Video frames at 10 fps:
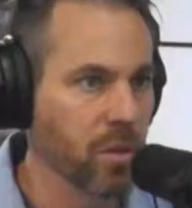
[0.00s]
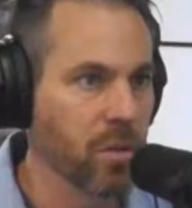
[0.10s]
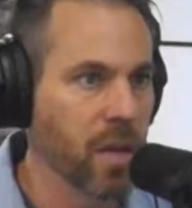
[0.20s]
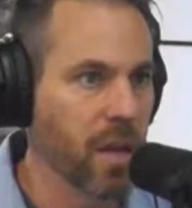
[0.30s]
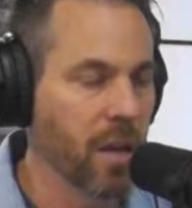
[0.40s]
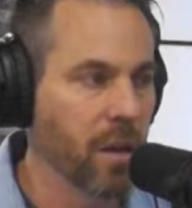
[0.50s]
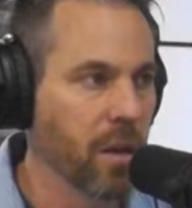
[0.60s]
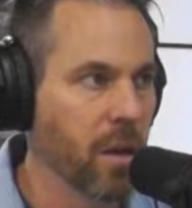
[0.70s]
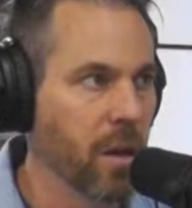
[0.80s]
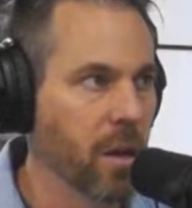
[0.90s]
get
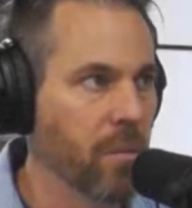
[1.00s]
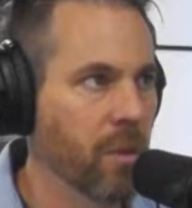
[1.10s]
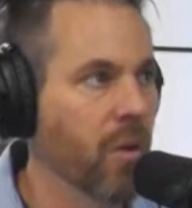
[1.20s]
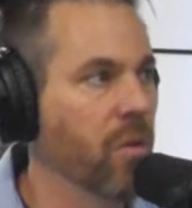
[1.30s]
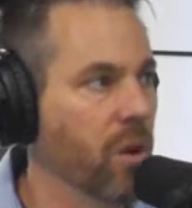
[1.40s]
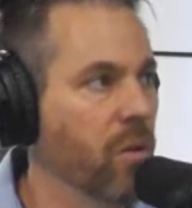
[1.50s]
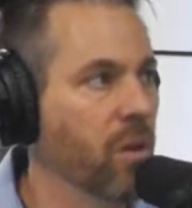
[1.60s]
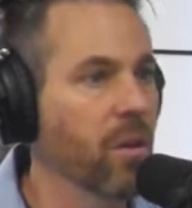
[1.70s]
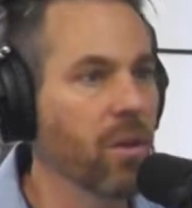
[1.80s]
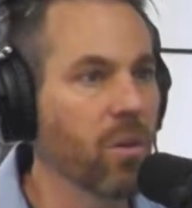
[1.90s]
they're
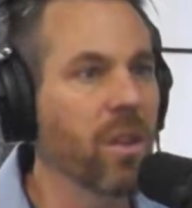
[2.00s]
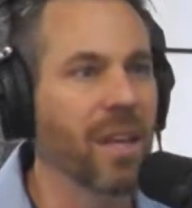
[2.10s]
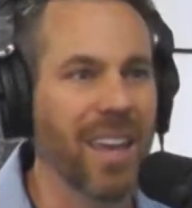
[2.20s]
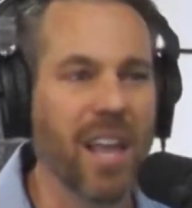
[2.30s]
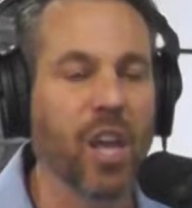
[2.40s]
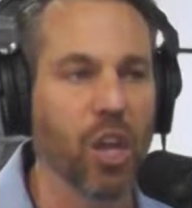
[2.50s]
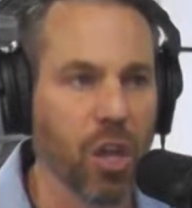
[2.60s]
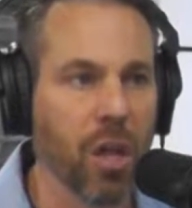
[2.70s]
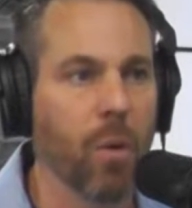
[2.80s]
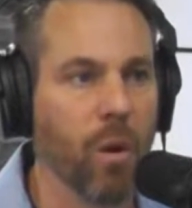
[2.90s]
really getting
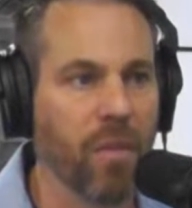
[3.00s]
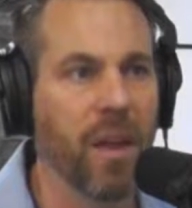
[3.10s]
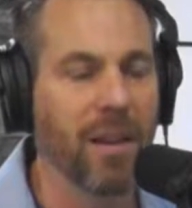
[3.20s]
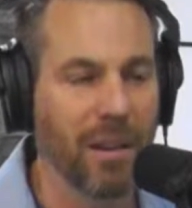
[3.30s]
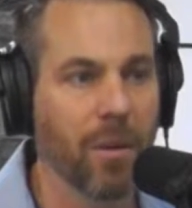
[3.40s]
good at what they do.